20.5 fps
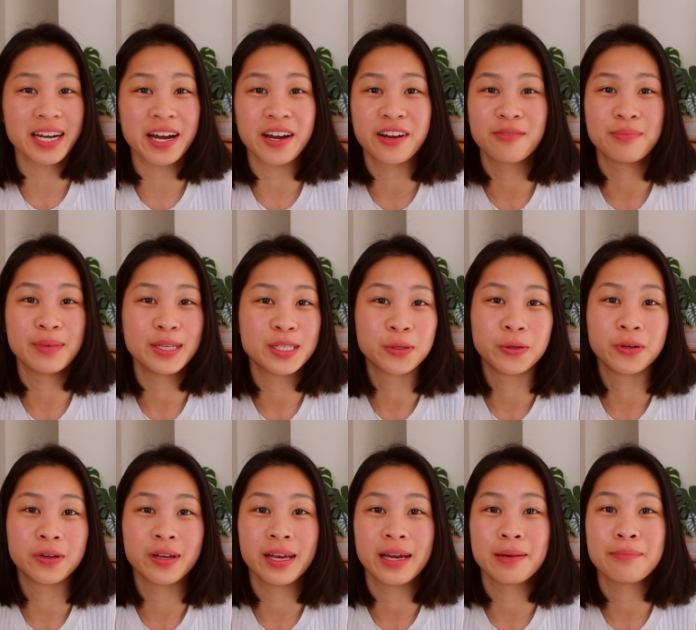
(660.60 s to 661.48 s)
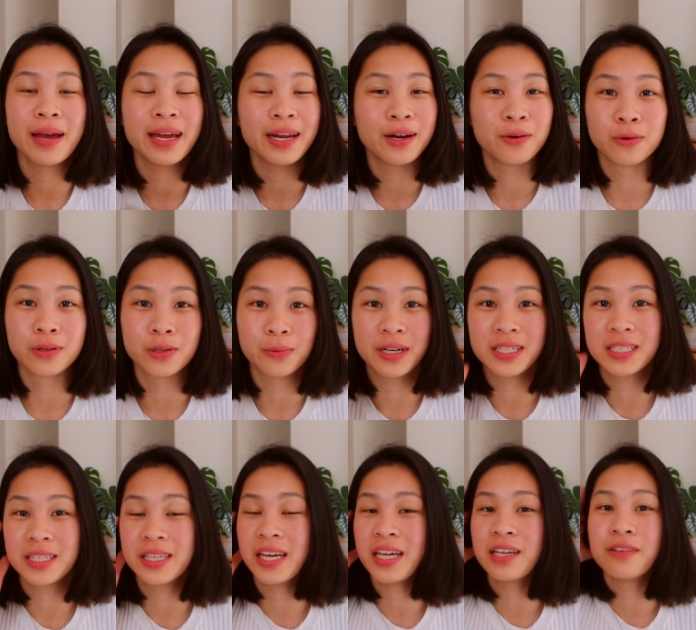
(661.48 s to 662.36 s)
tired of me talking and made it all the way
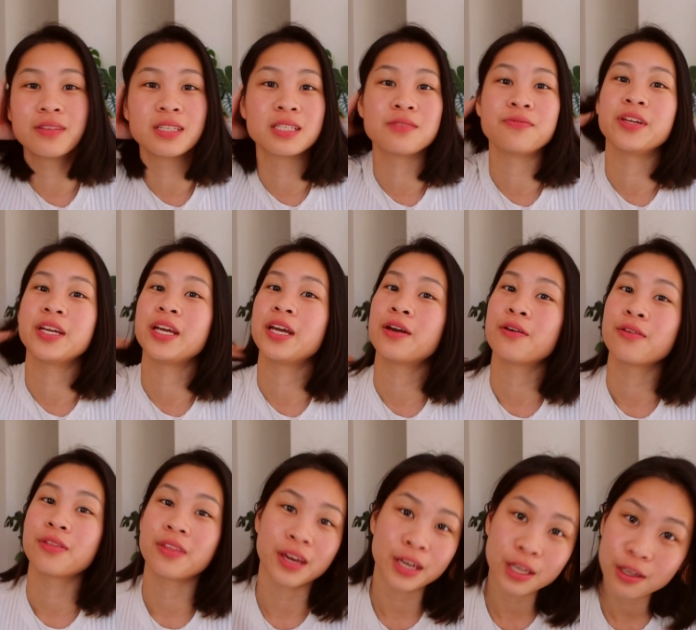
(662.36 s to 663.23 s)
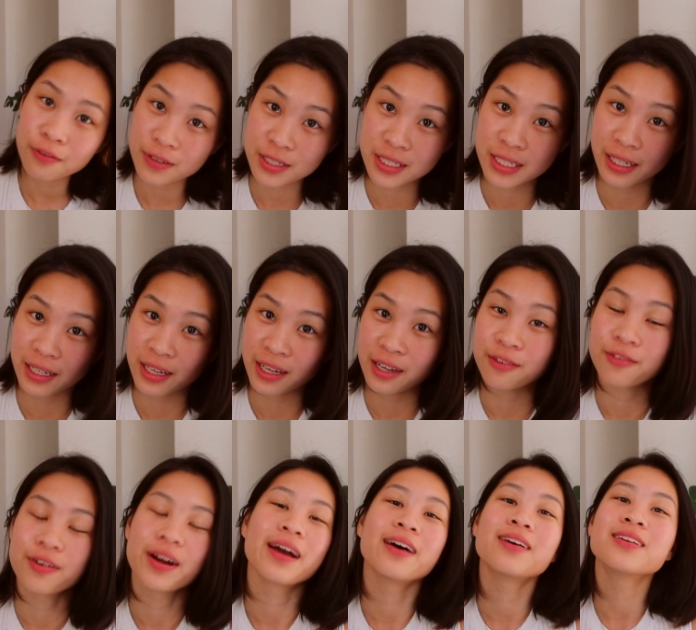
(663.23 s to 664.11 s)
to the end of this video, thank you for sticking
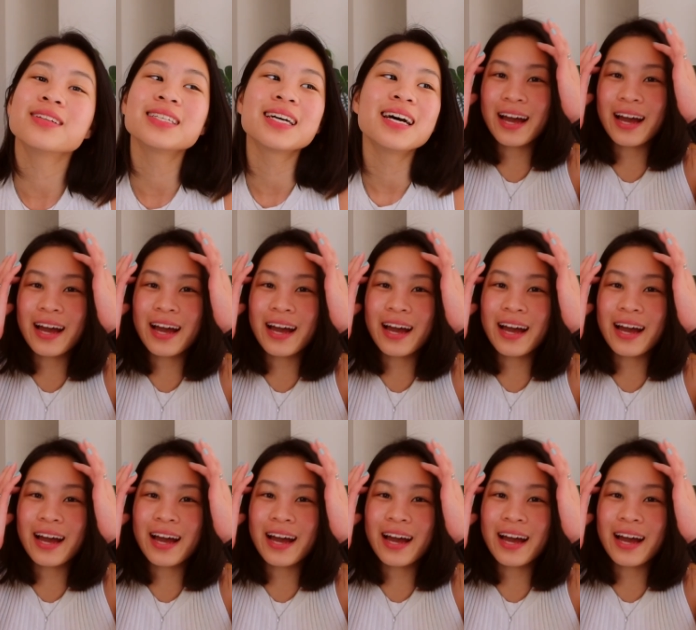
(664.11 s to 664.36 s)
around.